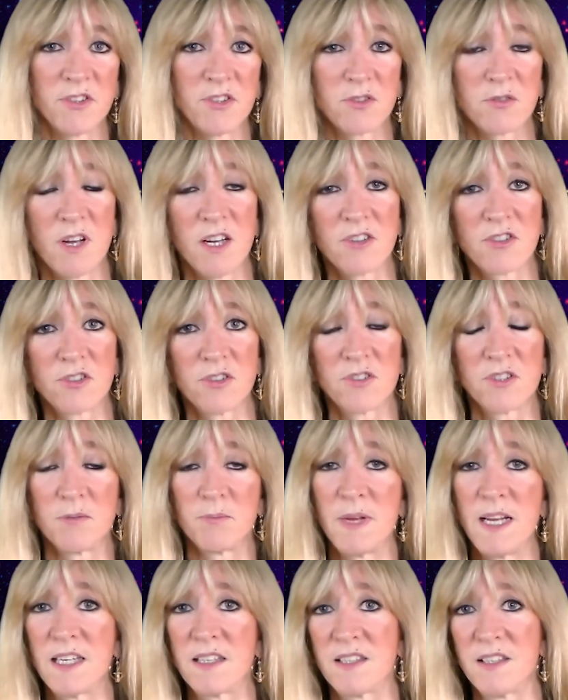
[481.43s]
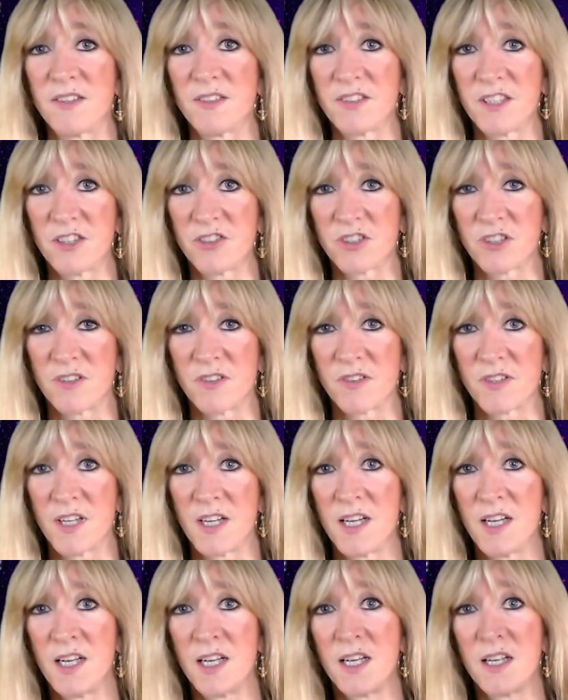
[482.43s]
structures and make decisions
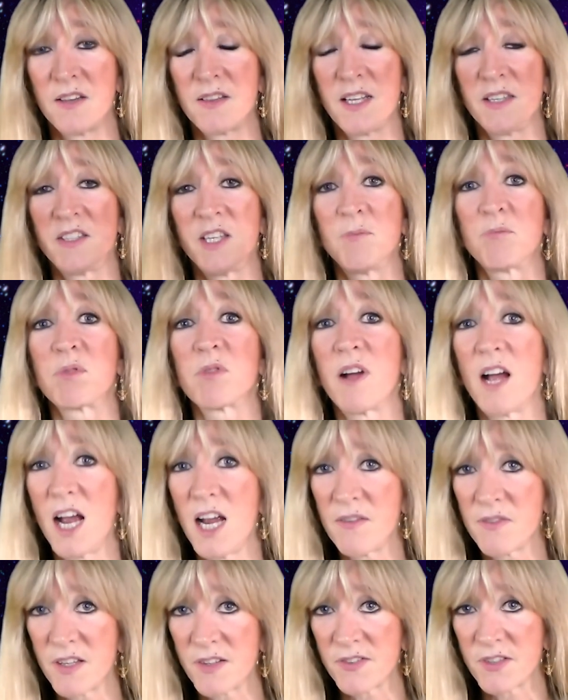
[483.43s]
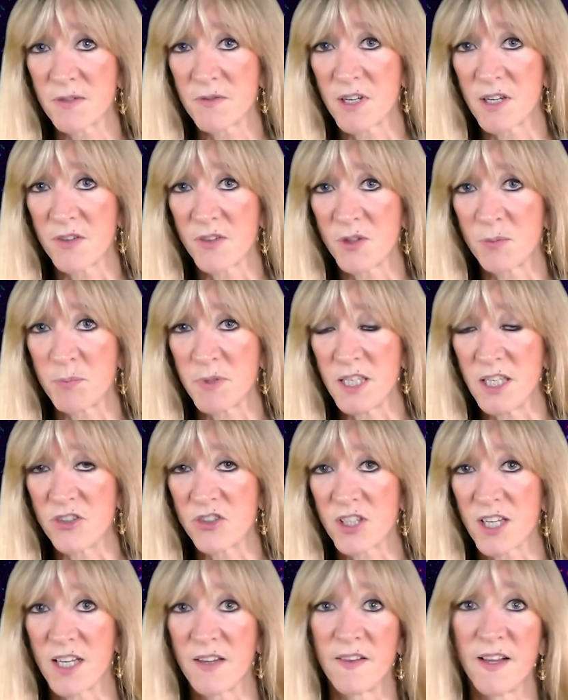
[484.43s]
that deprive us of our
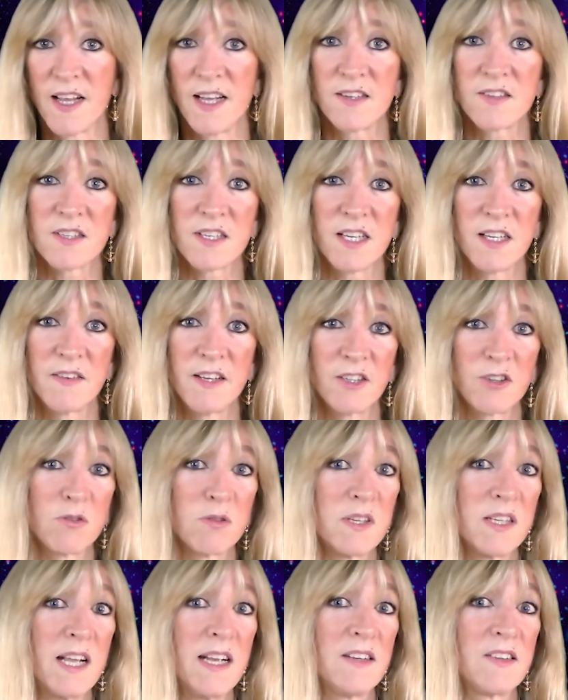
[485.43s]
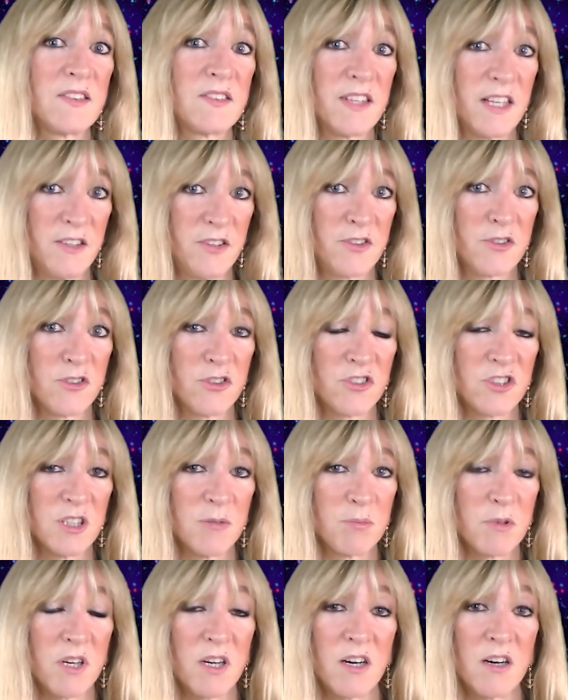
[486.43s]
speech and that create
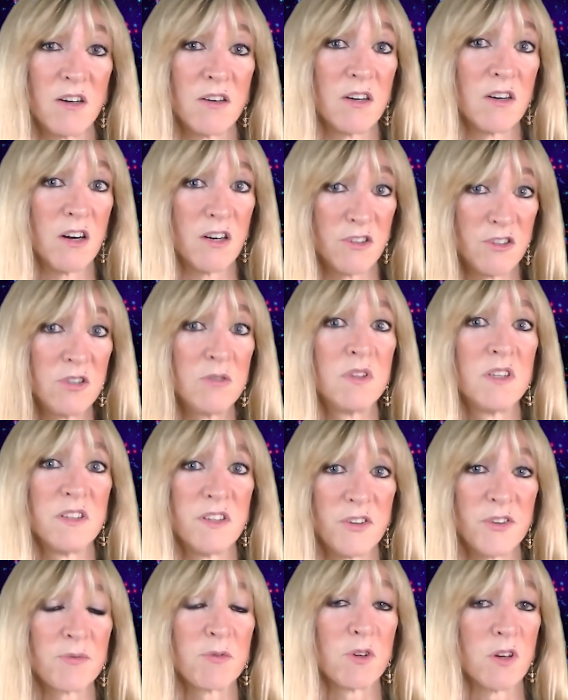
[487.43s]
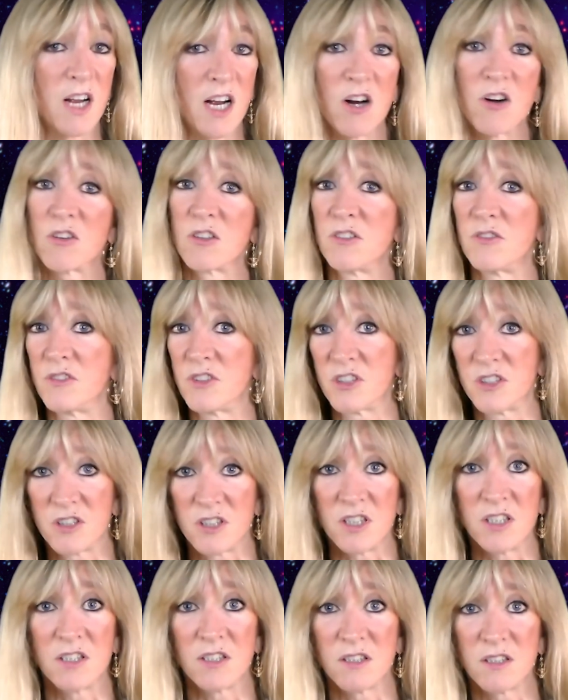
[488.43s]
censorship are doing this for our own good.